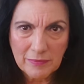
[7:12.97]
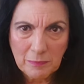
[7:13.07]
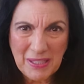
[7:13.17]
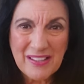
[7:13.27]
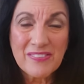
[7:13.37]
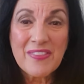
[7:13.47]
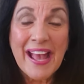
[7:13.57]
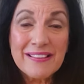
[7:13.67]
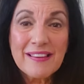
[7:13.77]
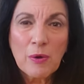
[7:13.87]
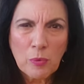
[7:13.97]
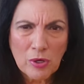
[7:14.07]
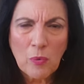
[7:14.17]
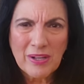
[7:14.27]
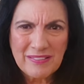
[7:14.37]
because that's how we're
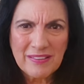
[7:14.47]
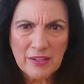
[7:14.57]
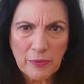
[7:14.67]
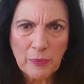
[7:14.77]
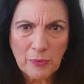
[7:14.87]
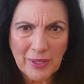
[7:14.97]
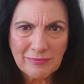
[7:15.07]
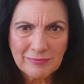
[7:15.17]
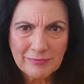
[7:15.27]
going to get through it